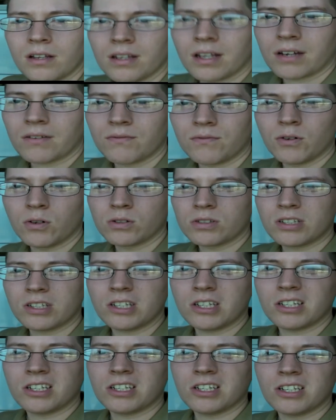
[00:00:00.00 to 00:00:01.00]
like
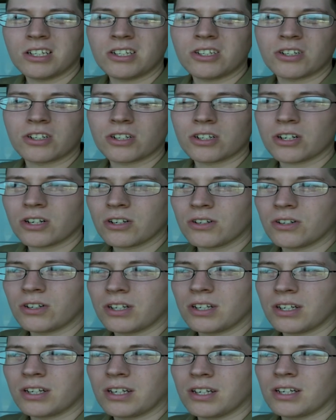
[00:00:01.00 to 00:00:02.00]
voltage and
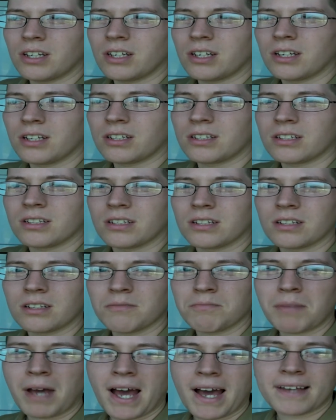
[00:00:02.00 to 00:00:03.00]
current and
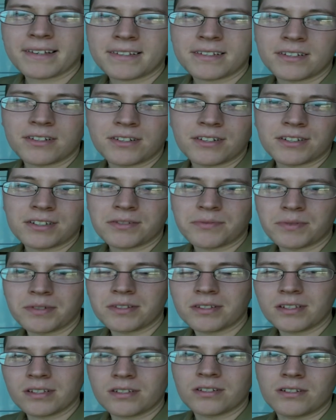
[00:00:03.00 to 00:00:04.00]
capacitors and
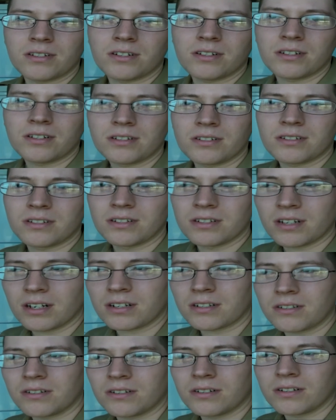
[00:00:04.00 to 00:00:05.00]
resistors,
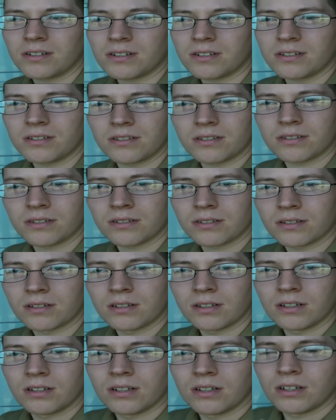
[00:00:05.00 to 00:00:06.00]
inductors,
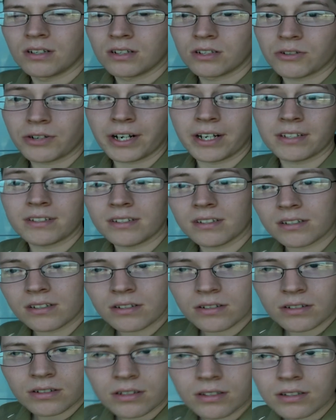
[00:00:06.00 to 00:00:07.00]

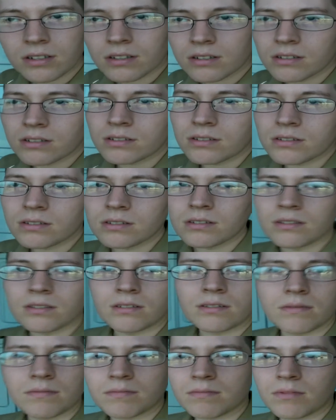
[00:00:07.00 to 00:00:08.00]
transistors,
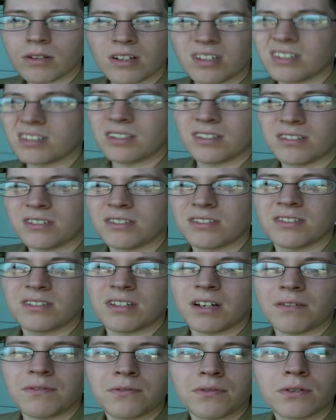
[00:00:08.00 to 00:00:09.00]
and all this other
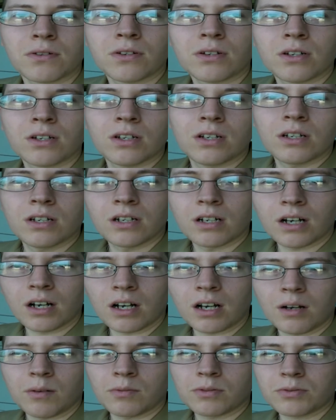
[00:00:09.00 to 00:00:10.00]
stuff
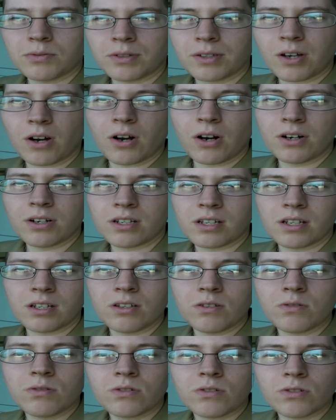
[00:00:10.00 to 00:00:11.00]
um, was really hard to get
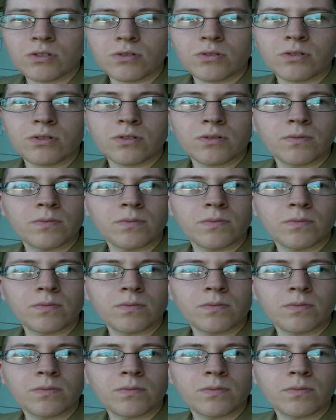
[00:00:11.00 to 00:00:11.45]
used to.